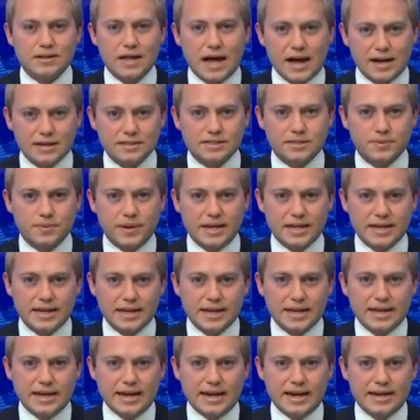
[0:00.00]
last week
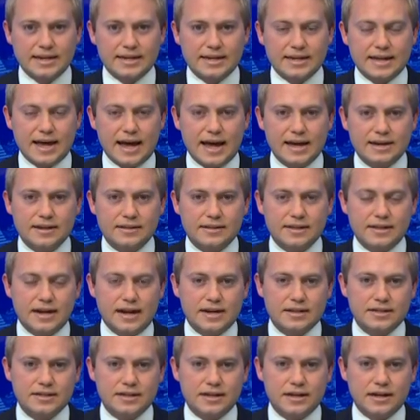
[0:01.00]
indicated that
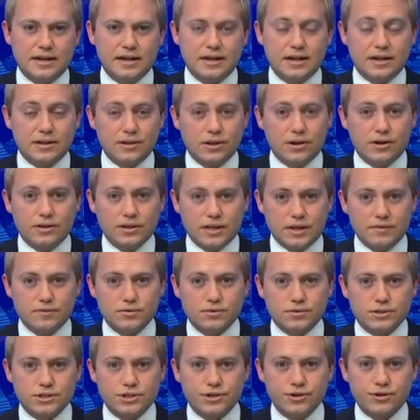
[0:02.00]
under alert
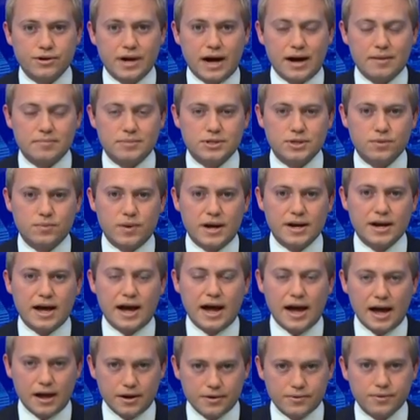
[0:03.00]
level 2, up to
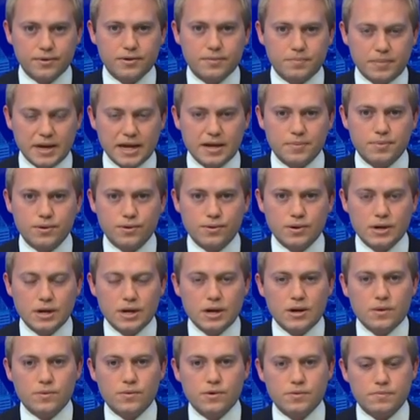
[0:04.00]
100 people
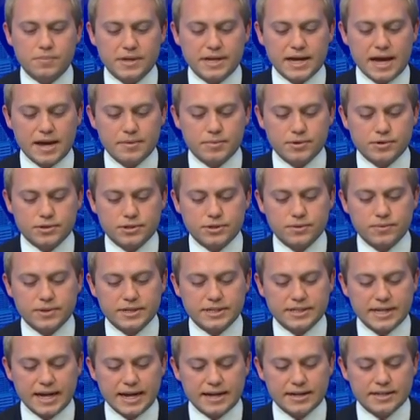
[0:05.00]
would be able to
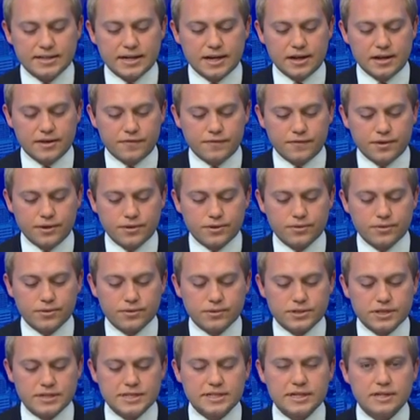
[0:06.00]
attend a funeral.
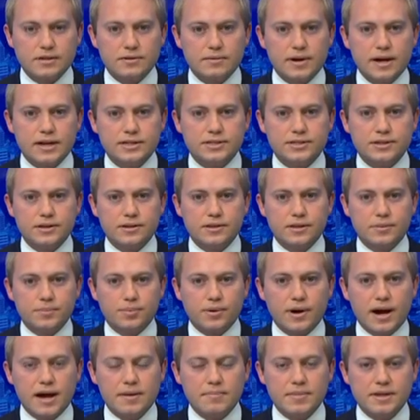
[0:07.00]
Jacinda Ardern, the
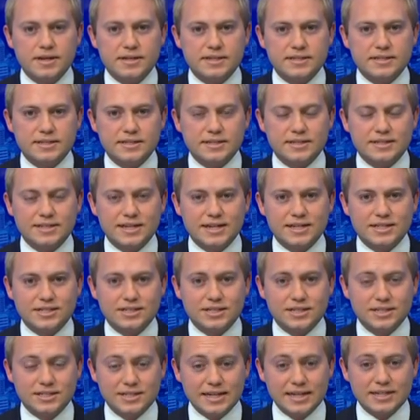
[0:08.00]
Prime Minister,
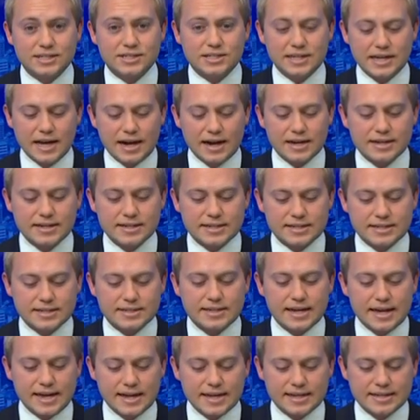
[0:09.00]
says, says she
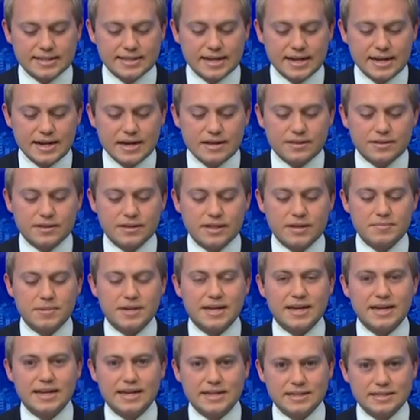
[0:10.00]
understands the
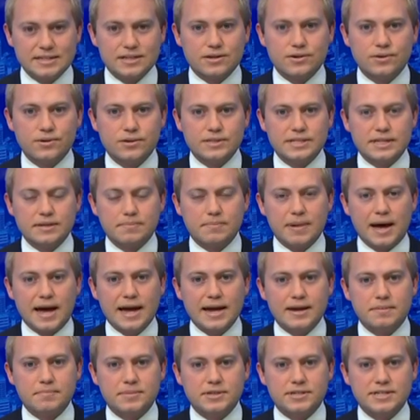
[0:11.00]
limit is causing
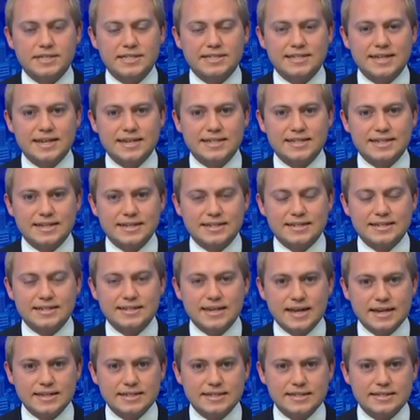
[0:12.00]
pain, but she says it's
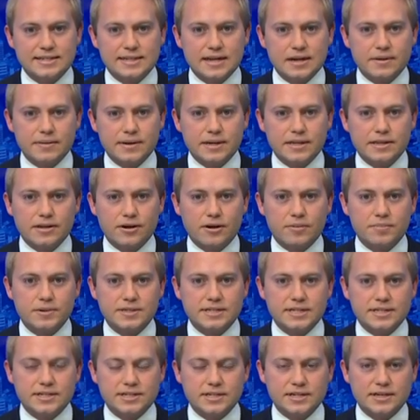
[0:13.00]
necessary. The
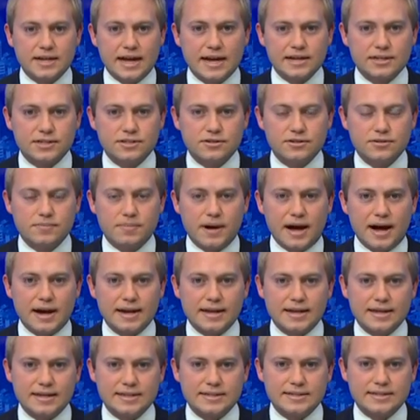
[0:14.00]
opposition National
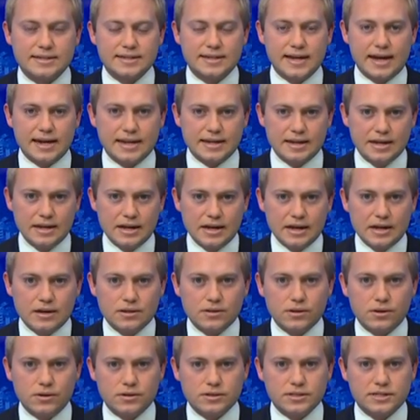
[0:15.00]
Party has today
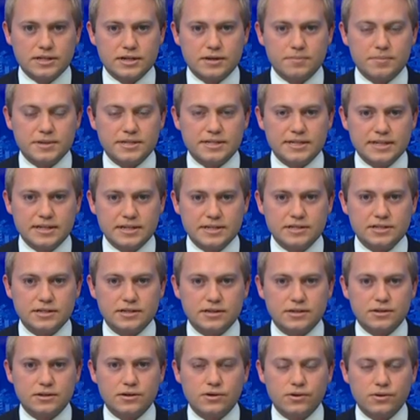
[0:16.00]
launched a
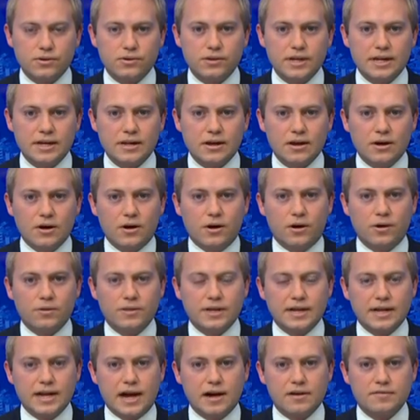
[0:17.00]
petition calling on
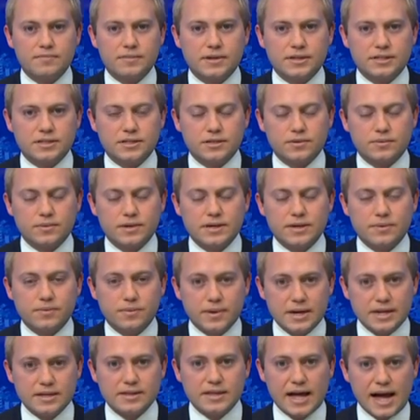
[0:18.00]
the government to re-
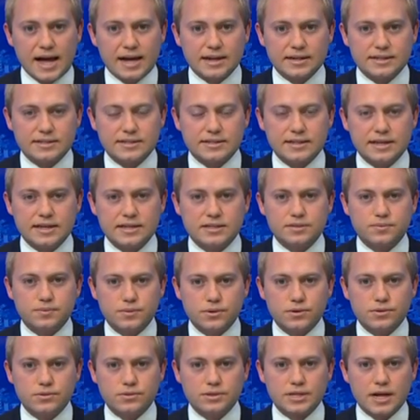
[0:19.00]
relax these
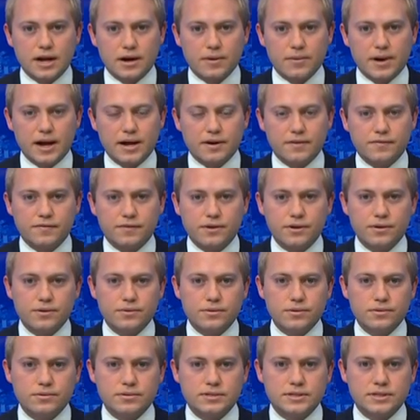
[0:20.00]
rules around
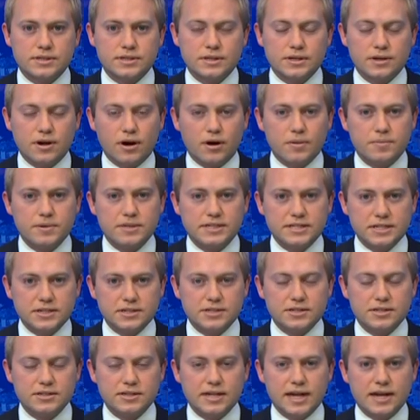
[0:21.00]
funerals. The
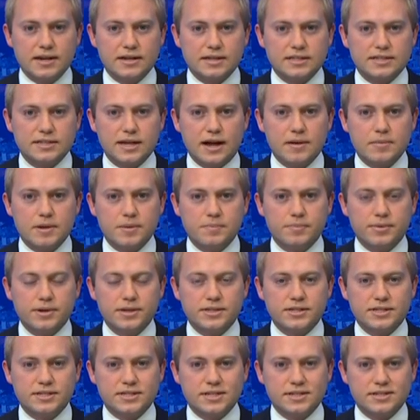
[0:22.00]
opposition leader, Simon
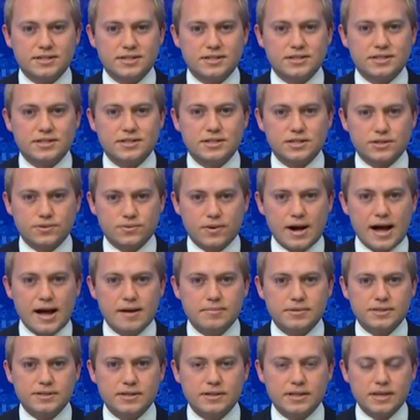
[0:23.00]
Bridges, has
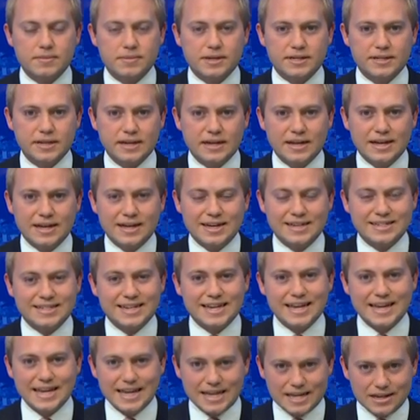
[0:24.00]
described the limit as
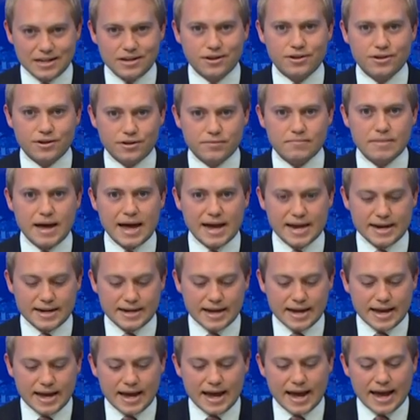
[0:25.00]
inhumane
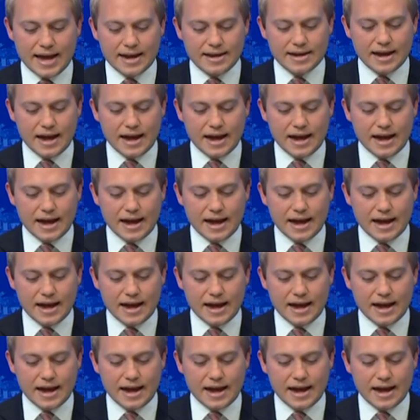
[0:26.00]
and